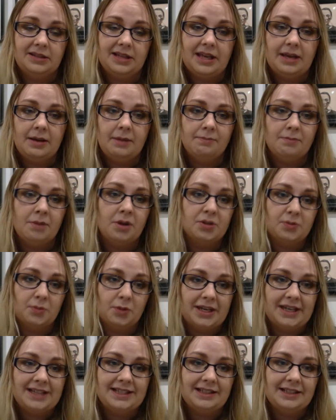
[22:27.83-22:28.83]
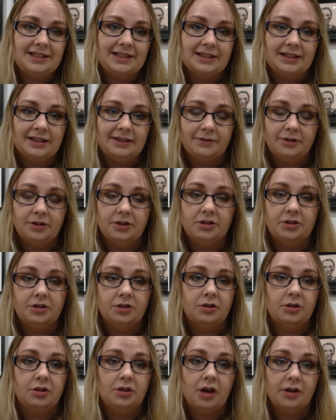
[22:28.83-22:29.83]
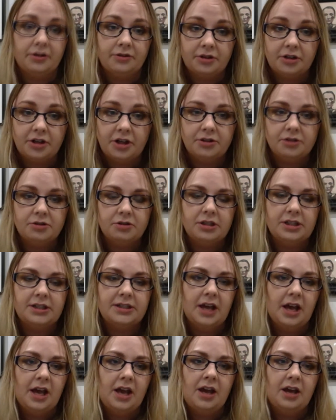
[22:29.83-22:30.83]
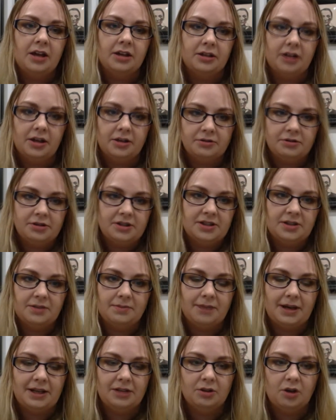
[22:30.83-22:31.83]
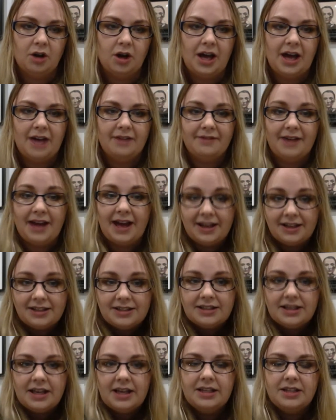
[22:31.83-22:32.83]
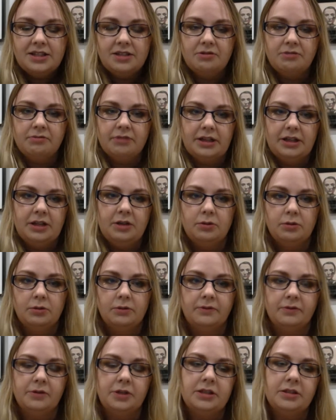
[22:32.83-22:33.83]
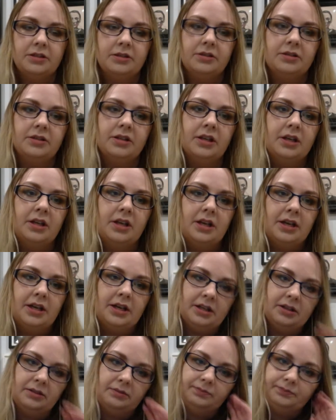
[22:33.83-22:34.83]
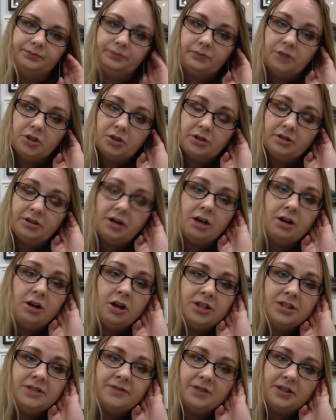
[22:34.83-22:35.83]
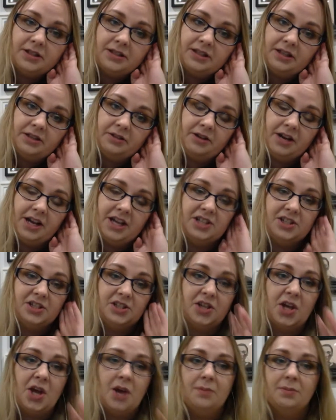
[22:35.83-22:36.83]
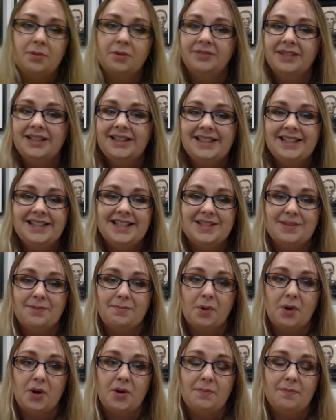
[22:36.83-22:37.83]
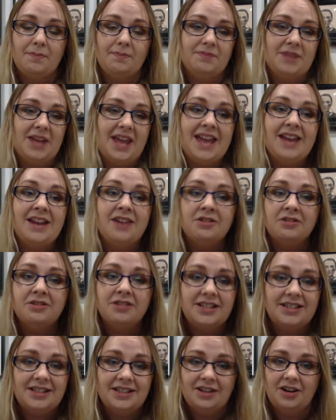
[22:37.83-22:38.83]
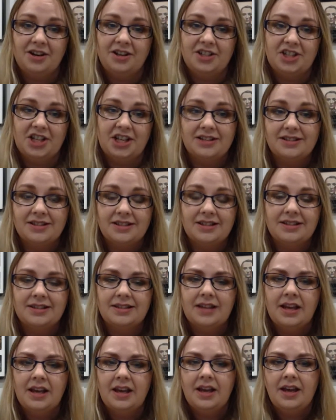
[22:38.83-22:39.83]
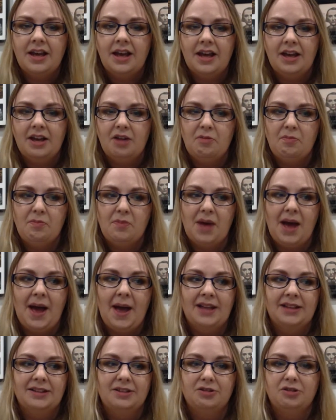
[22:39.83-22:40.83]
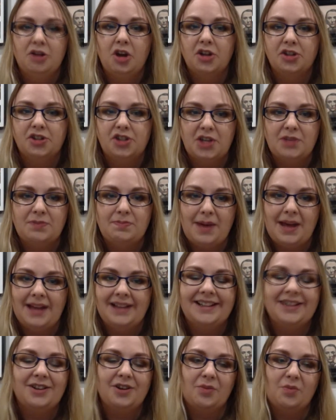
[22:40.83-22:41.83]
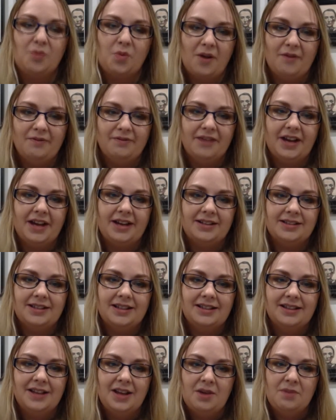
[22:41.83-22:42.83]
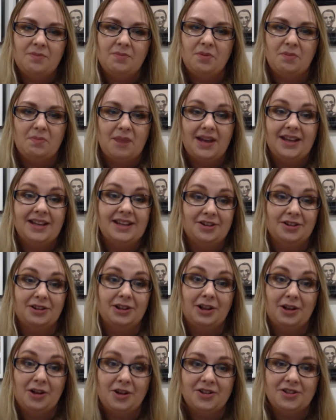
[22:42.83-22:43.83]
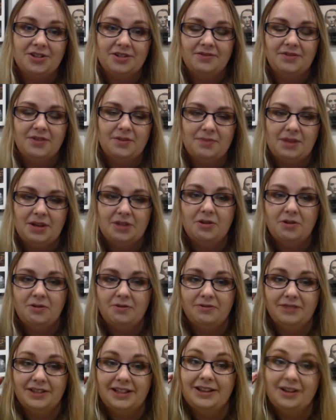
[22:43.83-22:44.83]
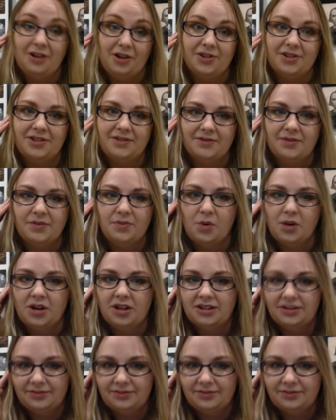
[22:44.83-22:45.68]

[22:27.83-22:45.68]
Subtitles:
much more easily delivered to other countries and countries that might not have access to really cold freezers. So there are lots of considerations, but really it's about increasing our chances and not just betting on one vaccine, but betting on lots of them, and hopefully lots of them work.